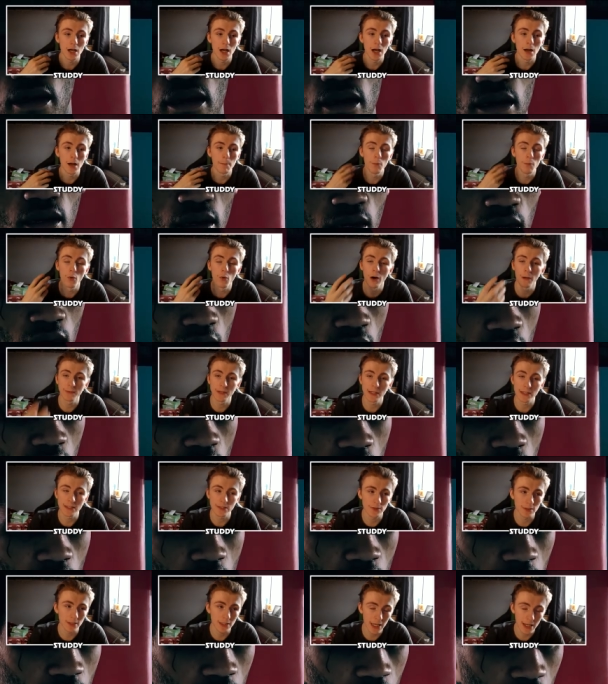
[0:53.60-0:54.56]
uh, more
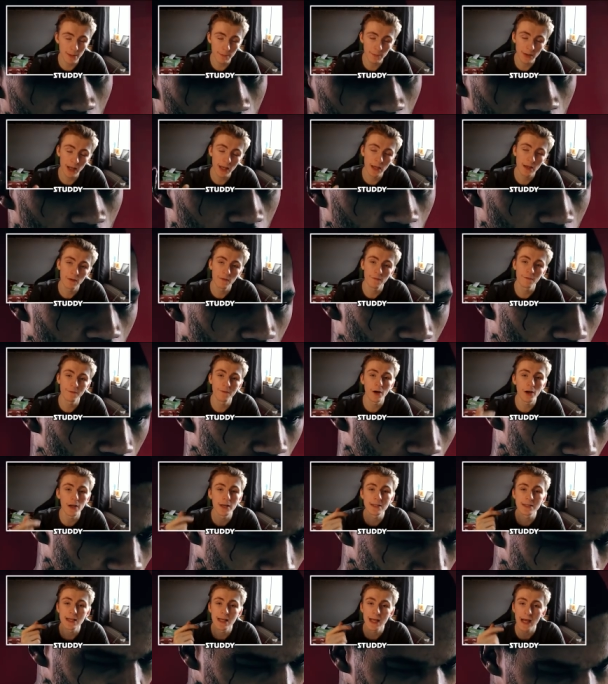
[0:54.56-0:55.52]
updates on gameplay,
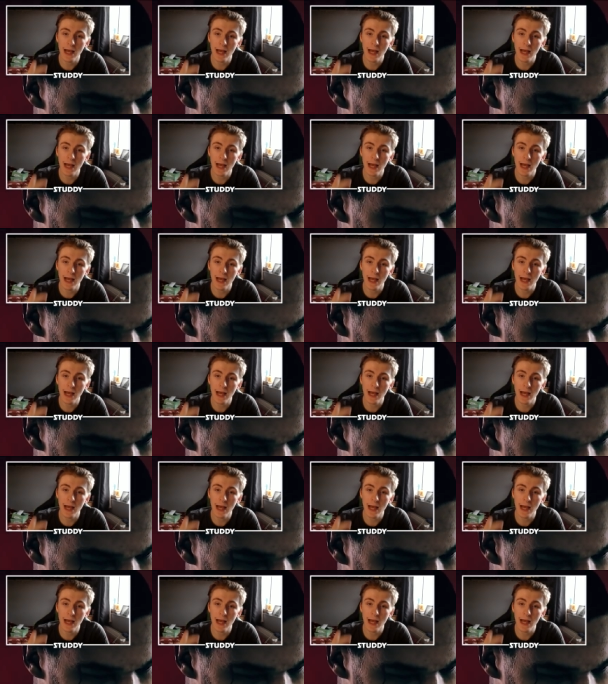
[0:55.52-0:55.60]
fighters